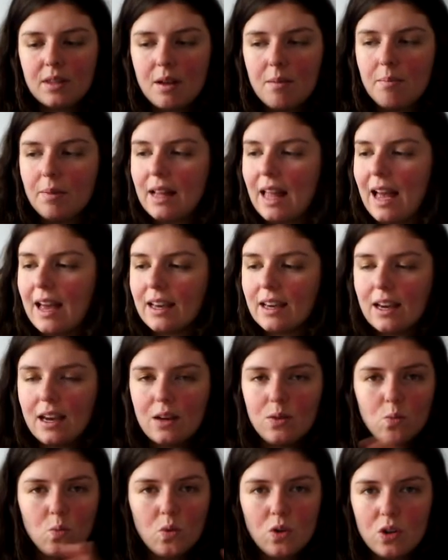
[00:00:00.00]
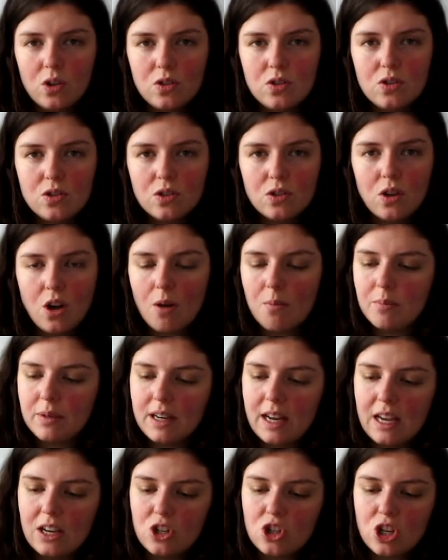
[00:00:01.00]
black and wood
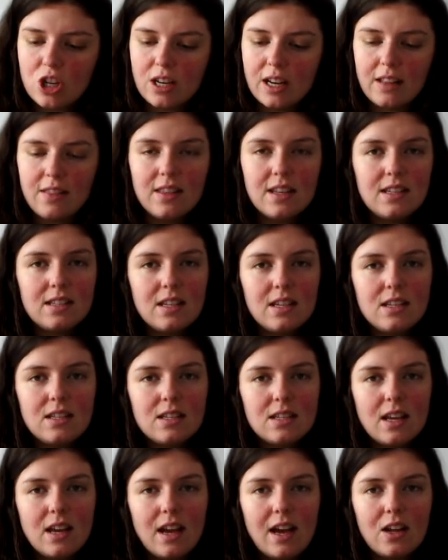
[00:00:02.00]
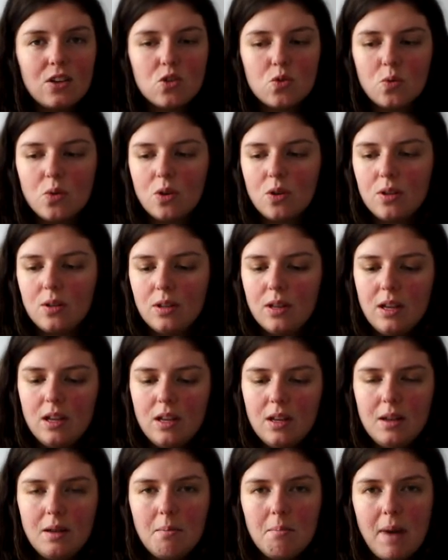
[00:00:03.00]
combination, and this is actual
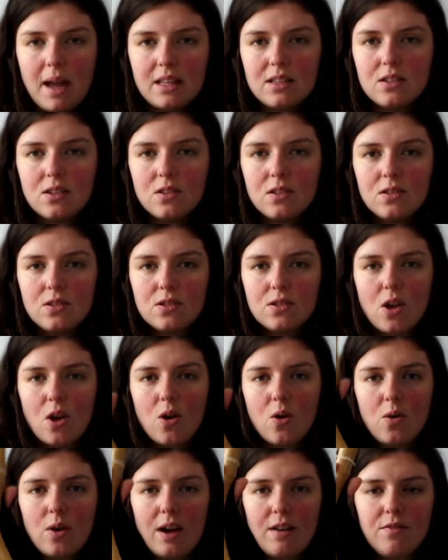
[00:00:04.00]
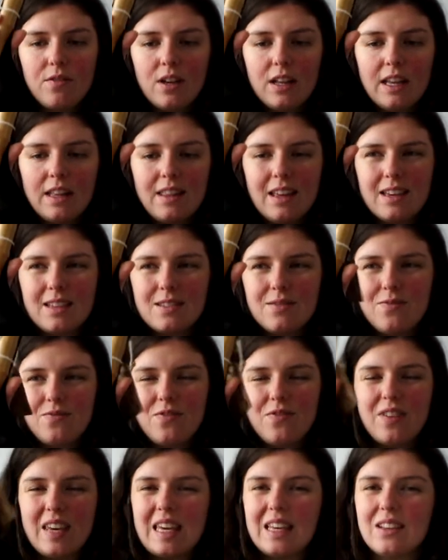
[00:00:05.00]
metal, so I feel like that
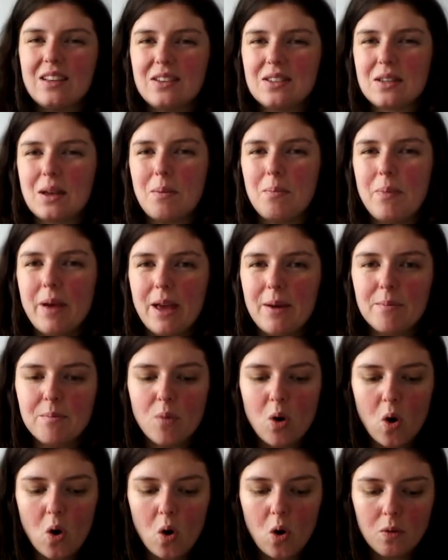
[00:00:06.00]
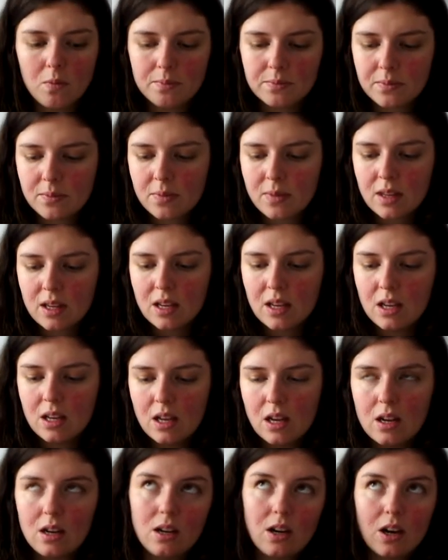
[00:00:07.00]
feels a bit more
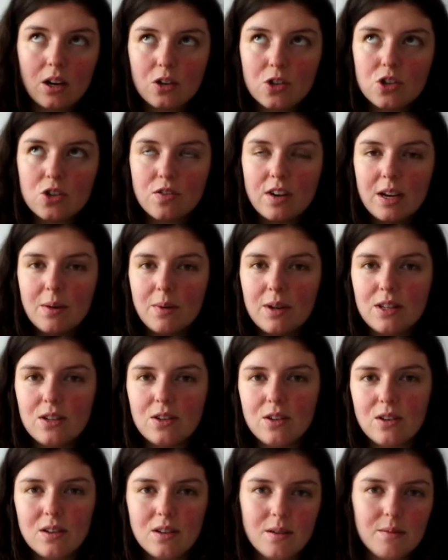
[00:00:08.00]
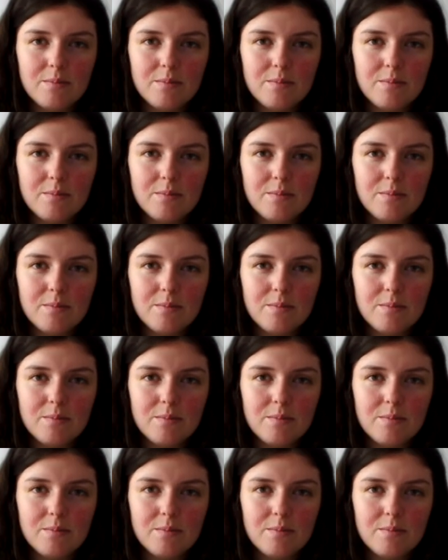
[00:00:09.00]
luxury when you're